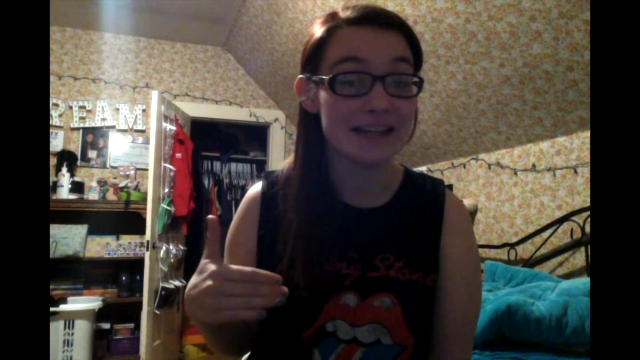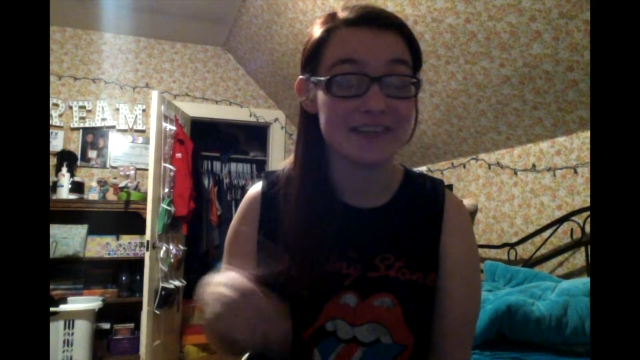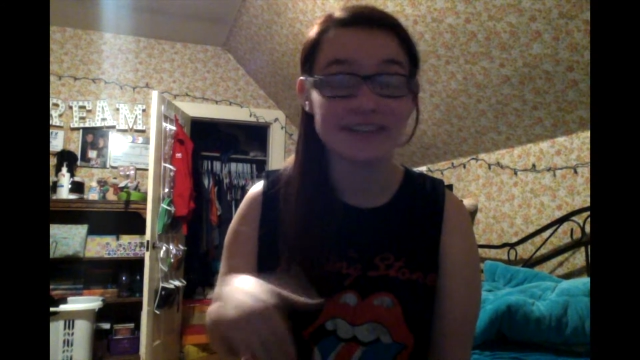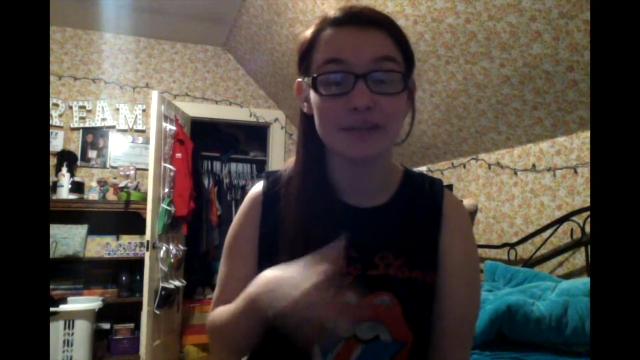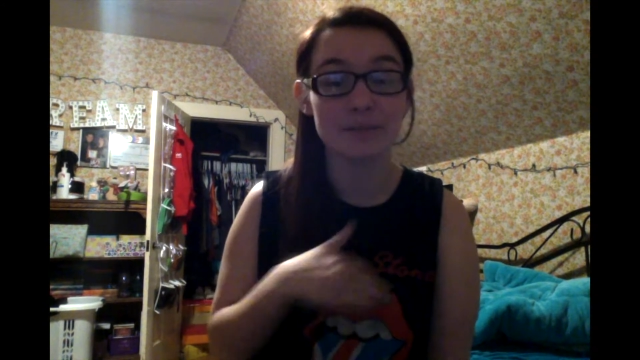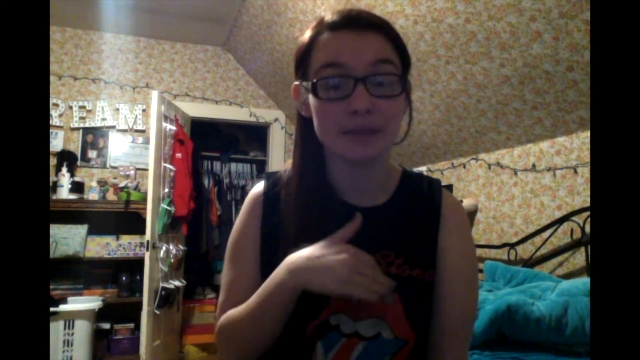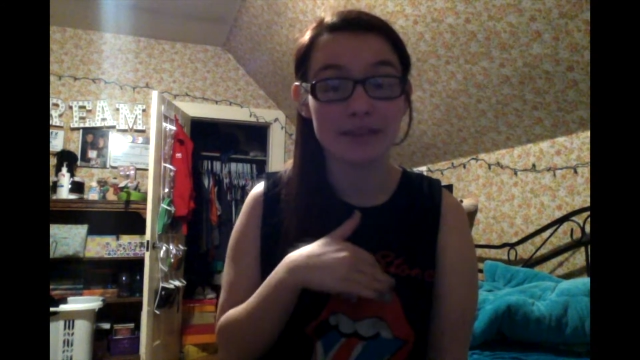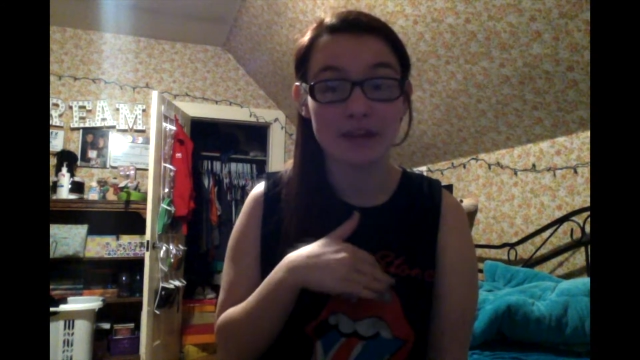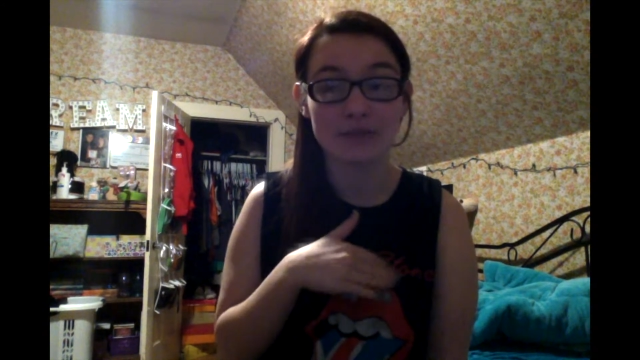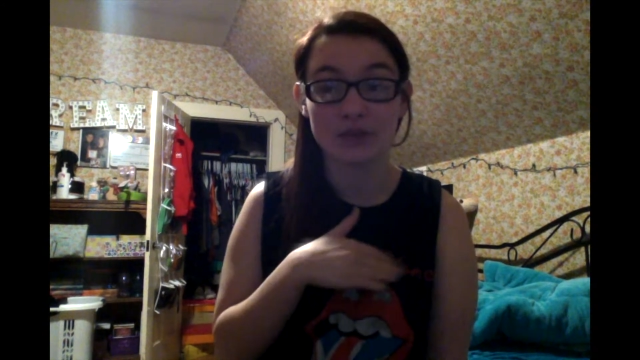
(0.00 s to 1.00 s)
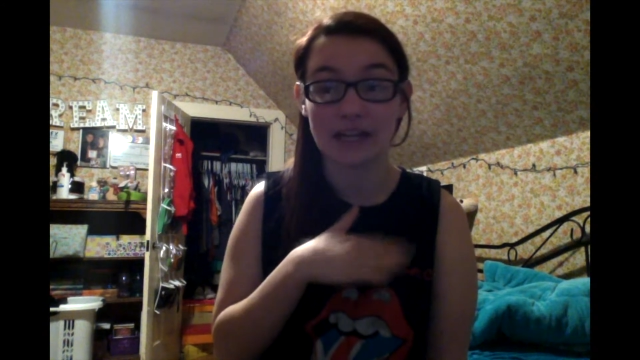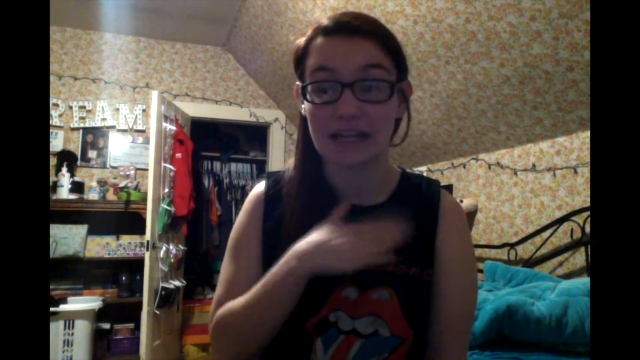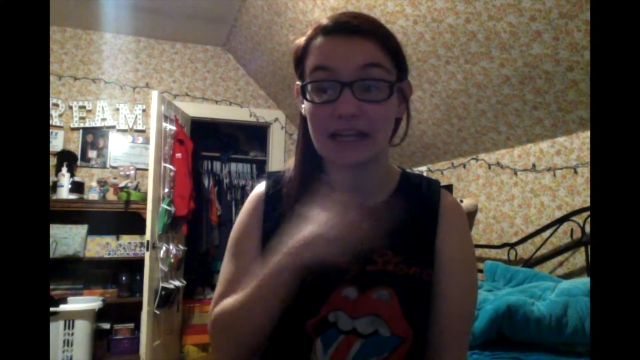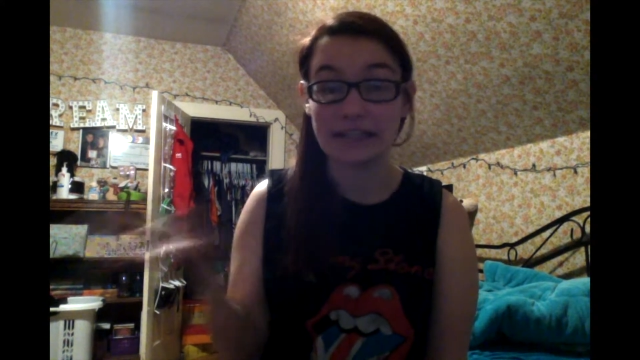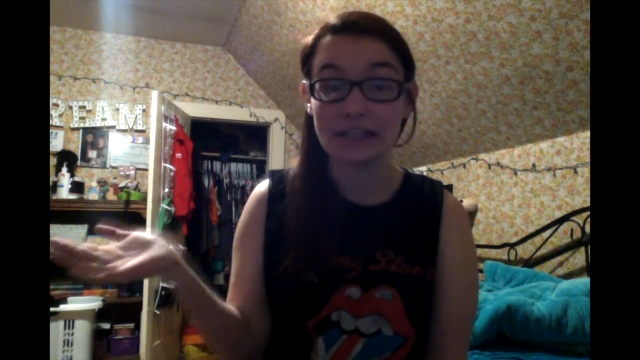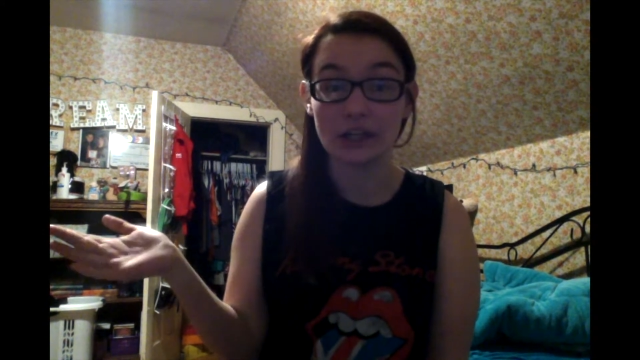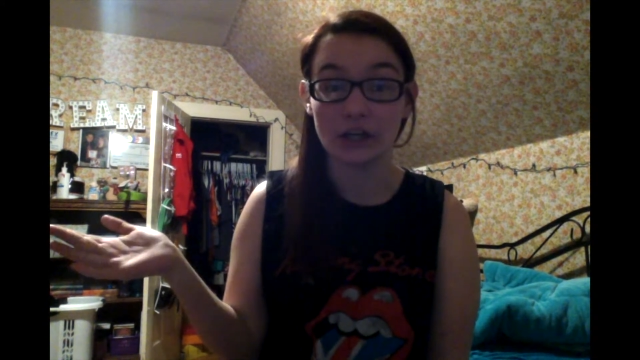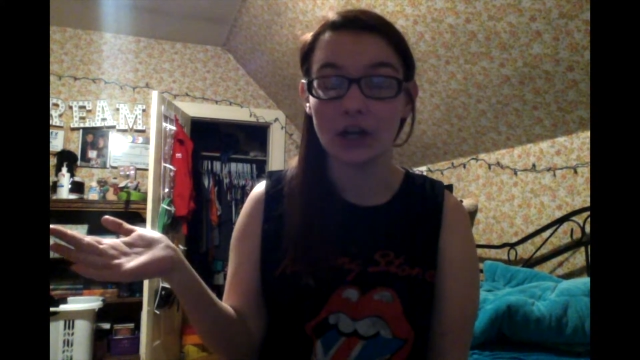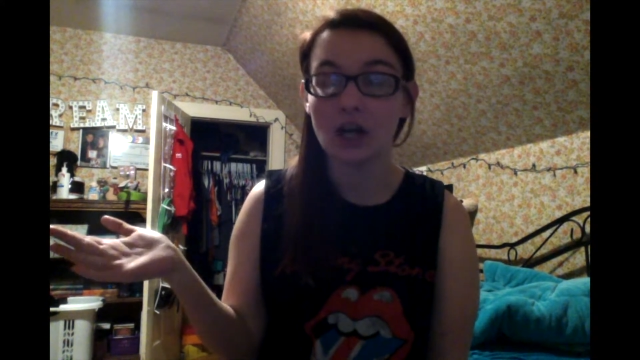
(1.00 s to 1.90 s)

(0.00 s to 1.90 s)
and this could be there for a year.